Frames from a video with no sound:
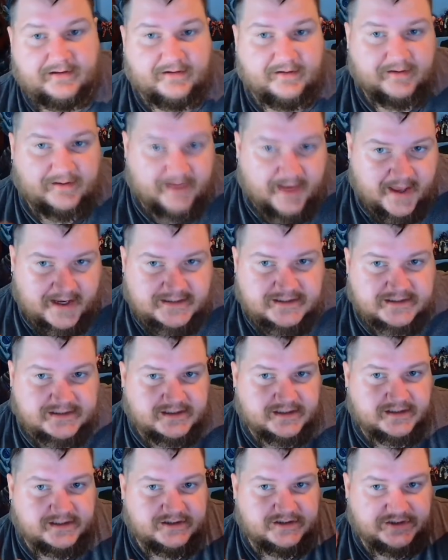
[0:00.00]

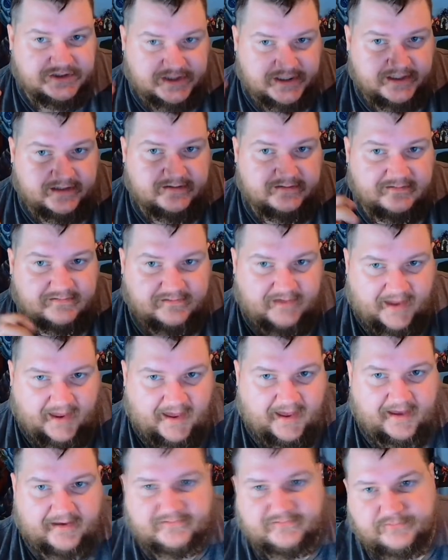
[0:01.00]
next-gen
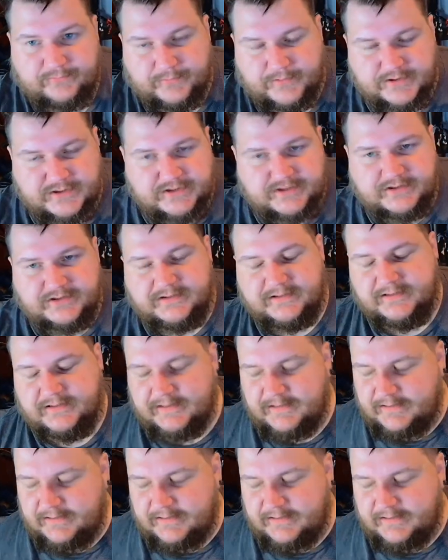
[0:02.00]
tax, which